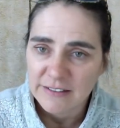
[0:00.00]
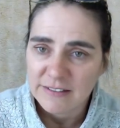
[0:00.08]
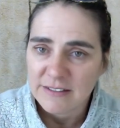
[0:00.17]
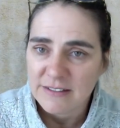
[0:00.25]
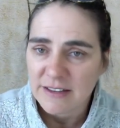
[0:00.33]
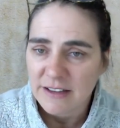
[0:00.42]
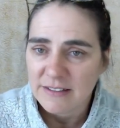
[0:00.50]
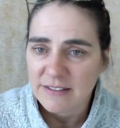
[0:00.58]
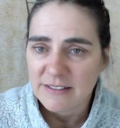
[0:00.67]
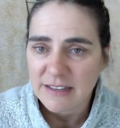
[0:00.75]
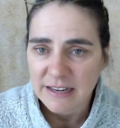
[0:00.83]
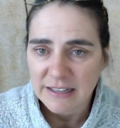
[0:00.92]
the sun's
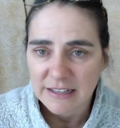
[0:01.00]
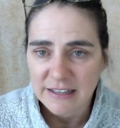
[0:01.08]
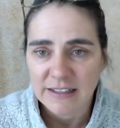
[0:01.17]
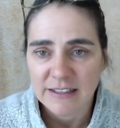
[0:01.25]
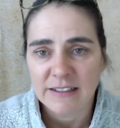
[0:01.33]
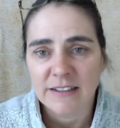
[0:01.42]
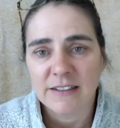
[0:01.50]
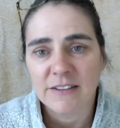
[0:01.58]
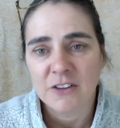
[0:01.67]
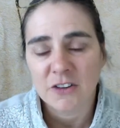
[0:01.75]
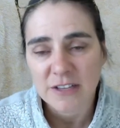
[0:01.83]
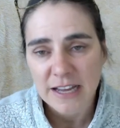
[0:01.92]
setting and your
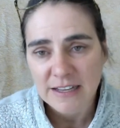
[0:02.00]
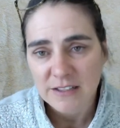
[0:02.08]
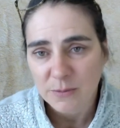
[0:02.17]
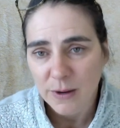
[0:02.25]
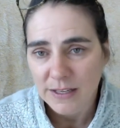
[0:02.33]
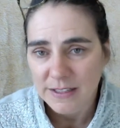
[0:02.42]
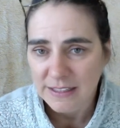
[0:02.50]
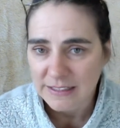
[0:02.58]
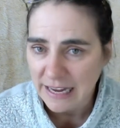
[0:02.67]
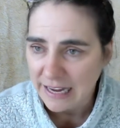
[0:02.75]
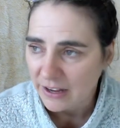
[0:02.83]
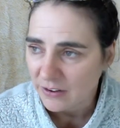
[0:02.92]
day's winding
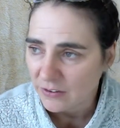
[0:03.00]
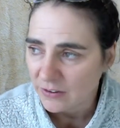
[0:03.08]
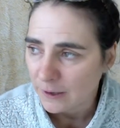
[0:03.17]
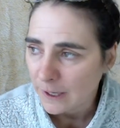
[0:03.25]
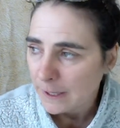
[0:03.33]
down,